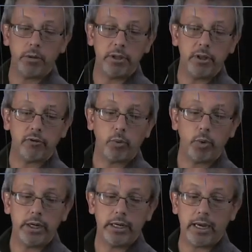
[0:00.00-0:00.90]
to be this
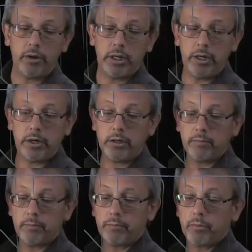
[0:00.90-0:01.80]
point down here.
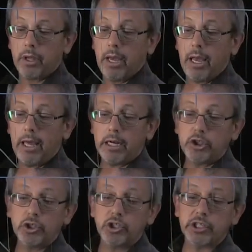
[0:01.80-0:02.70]
And I
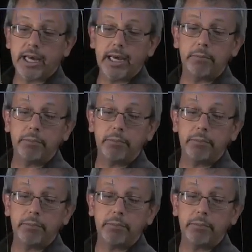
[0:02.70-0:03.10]
should say,